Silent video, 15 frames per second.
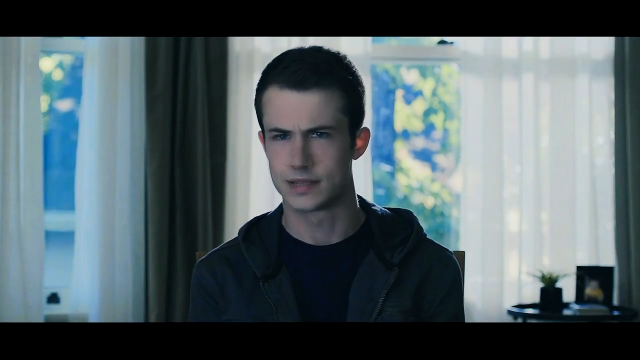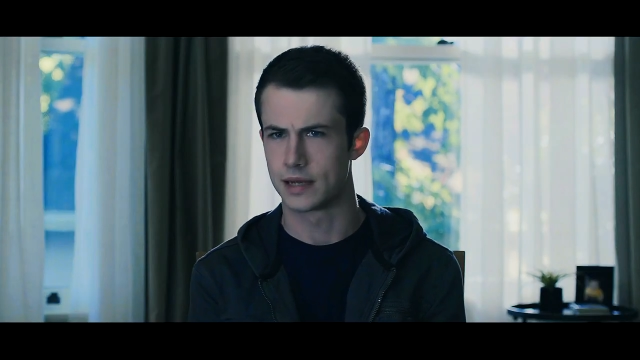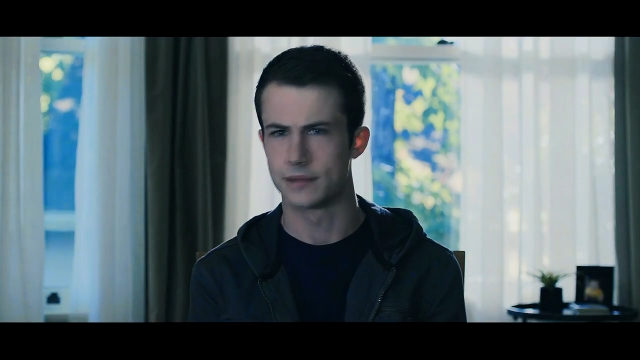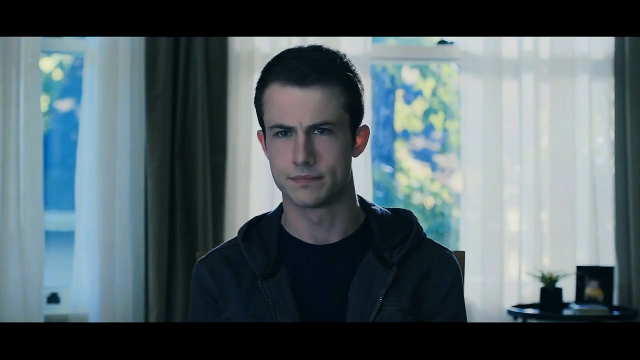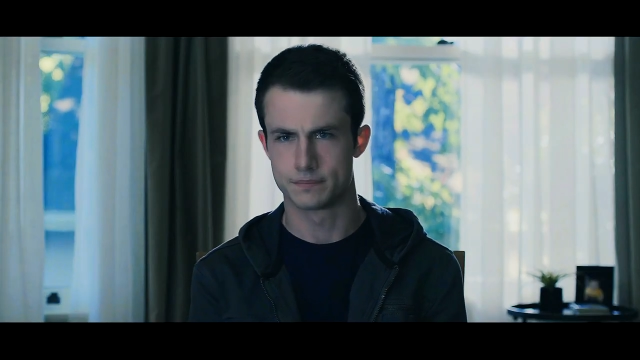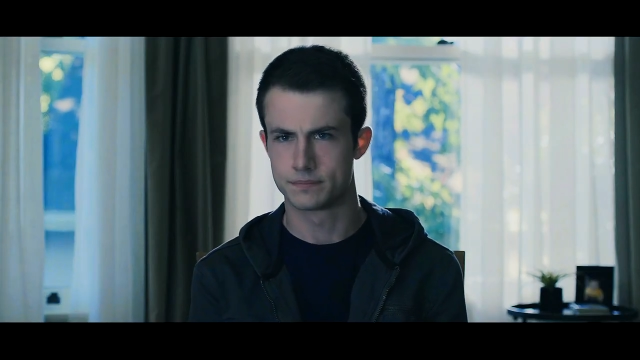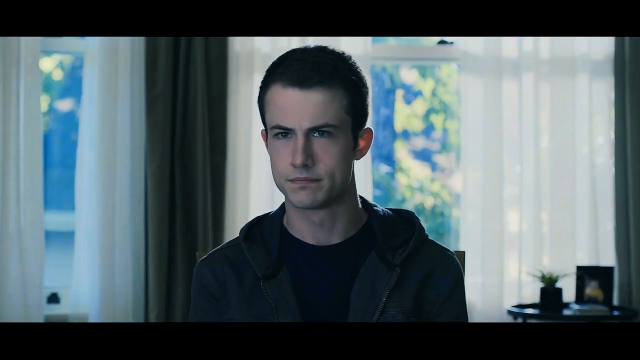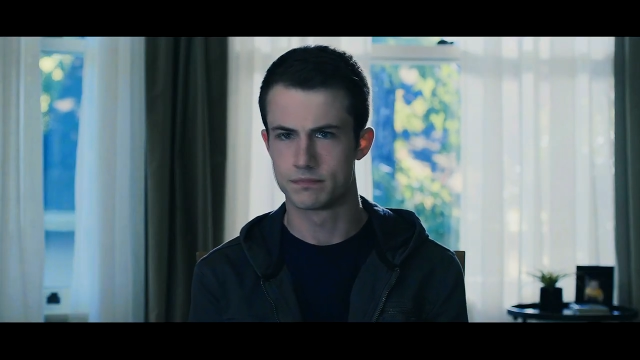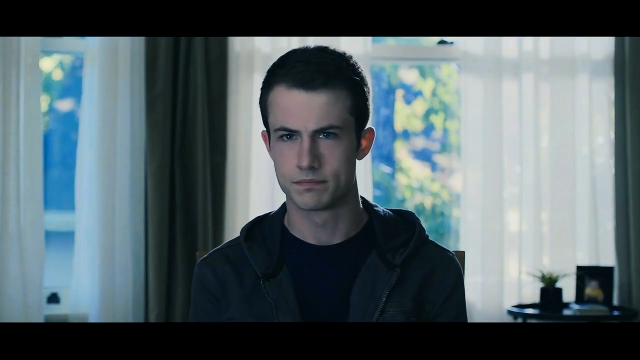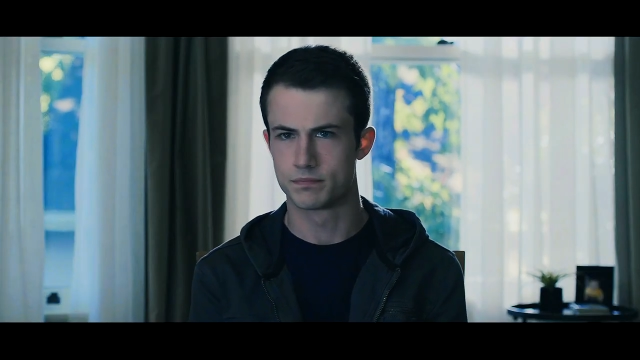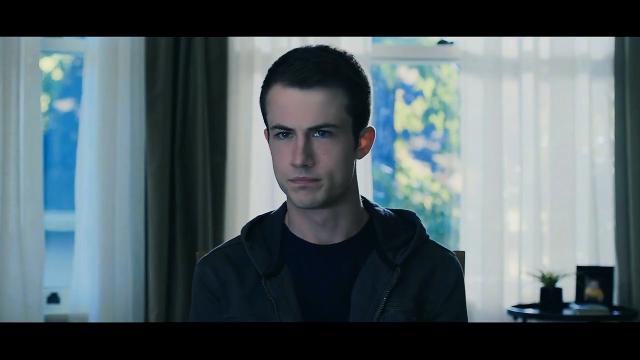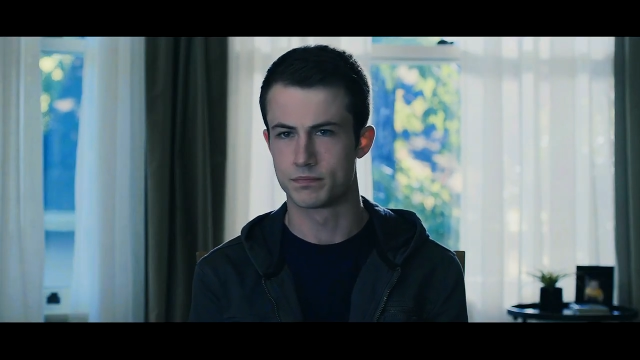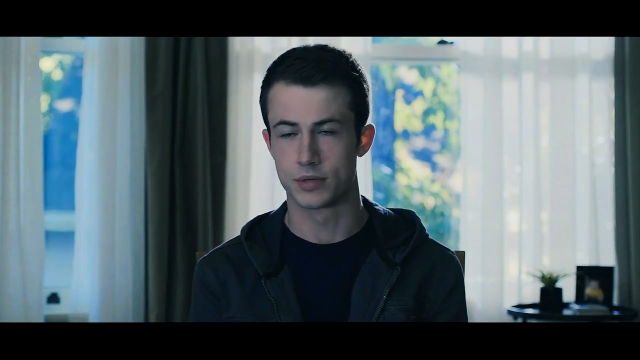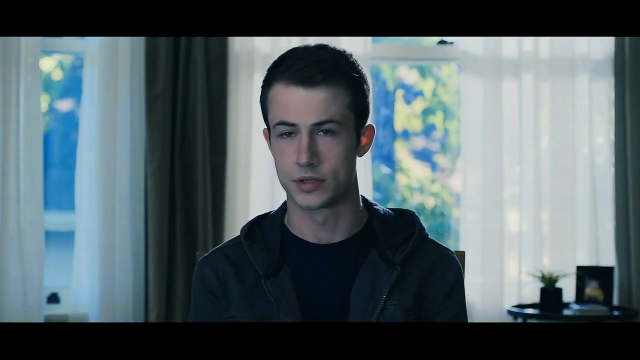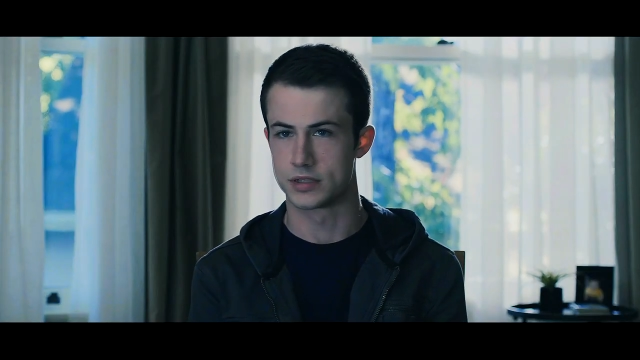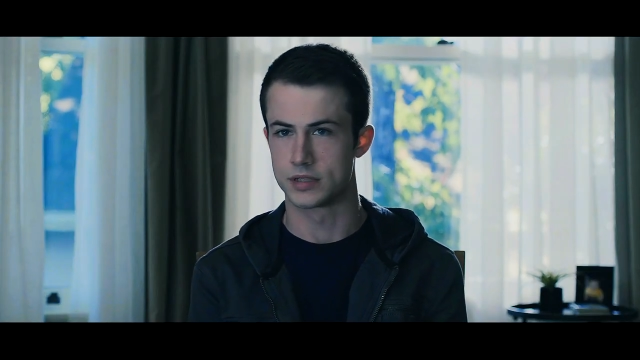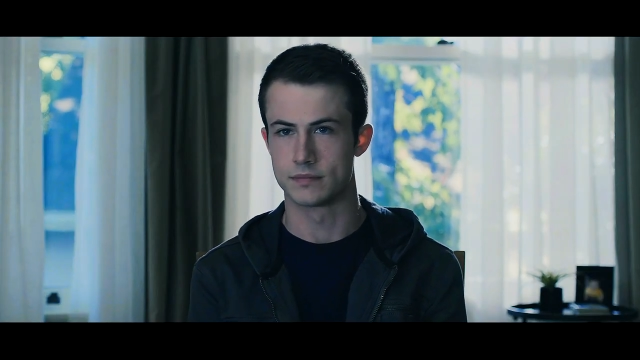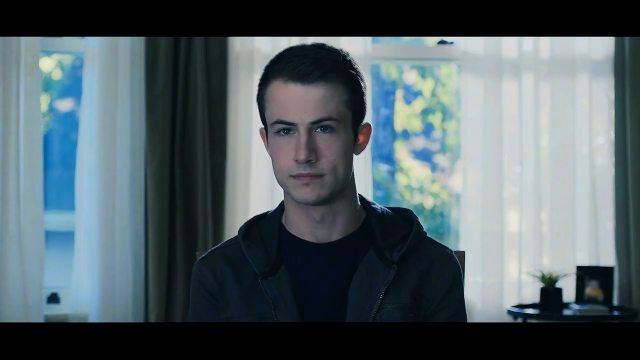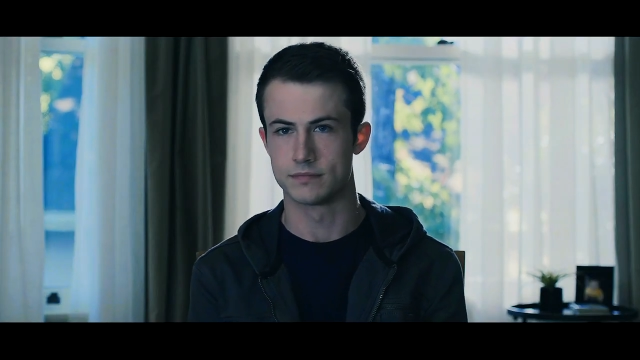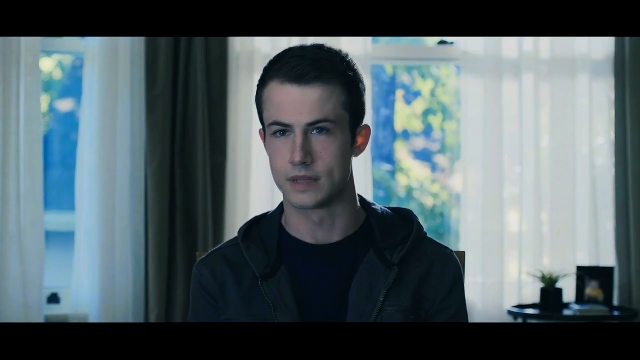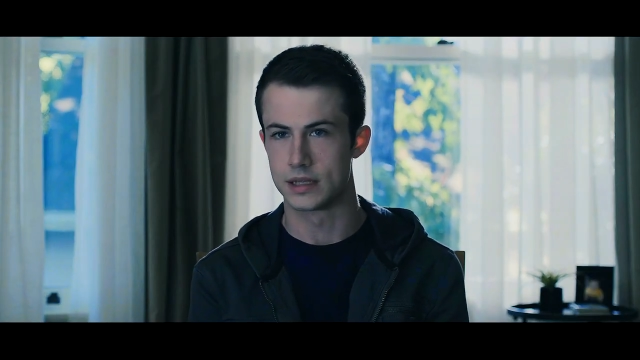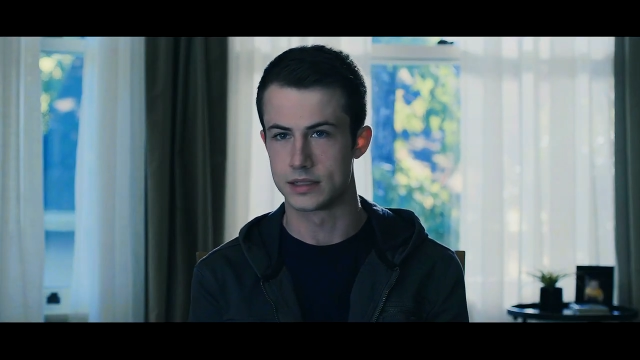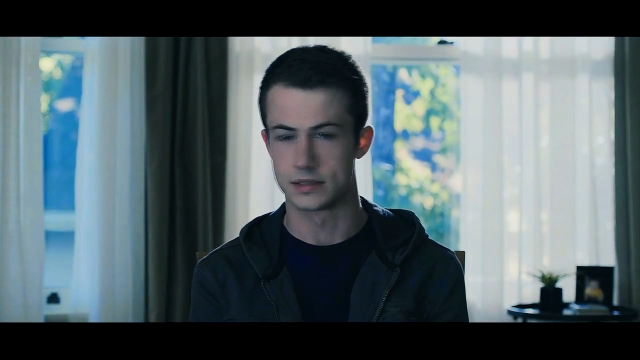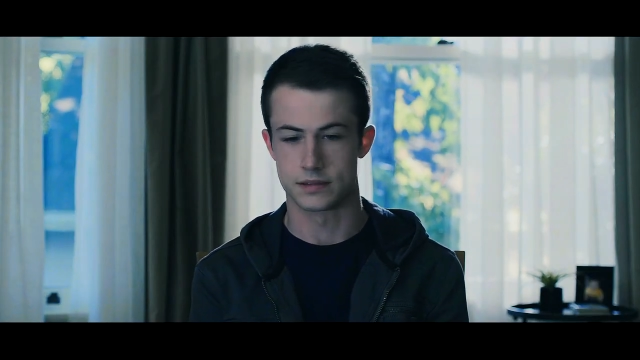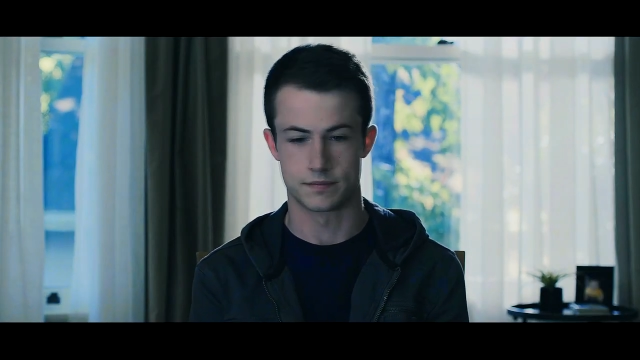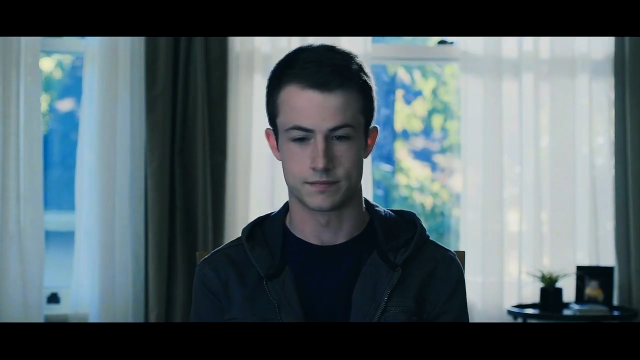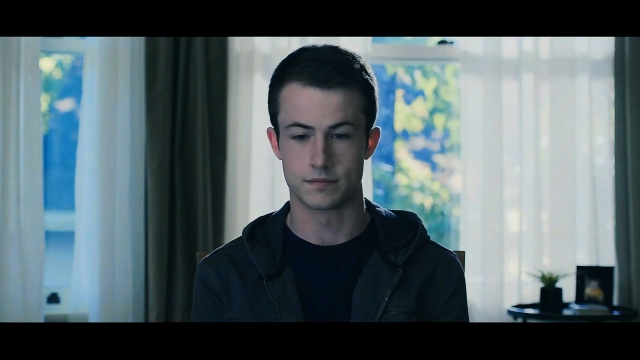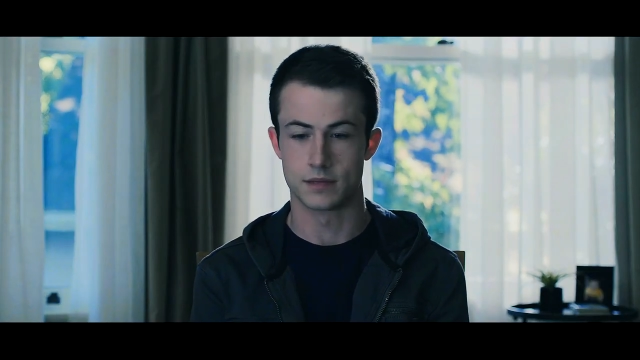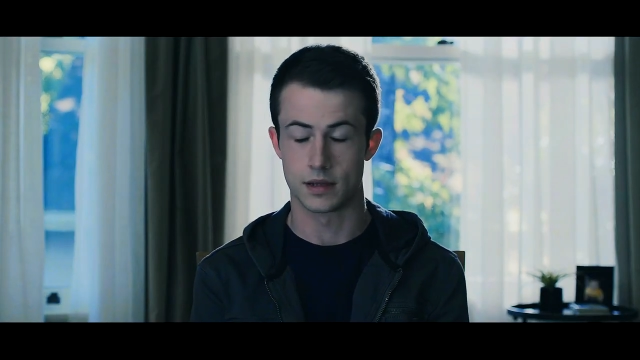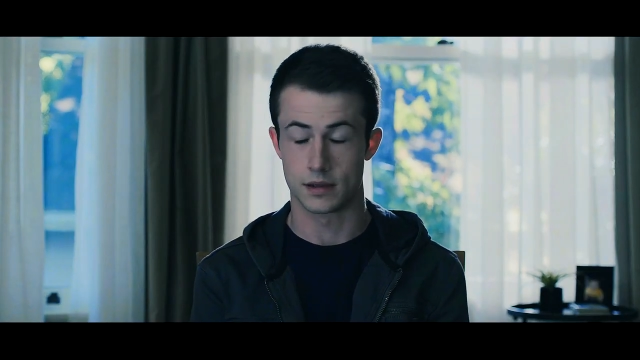type person is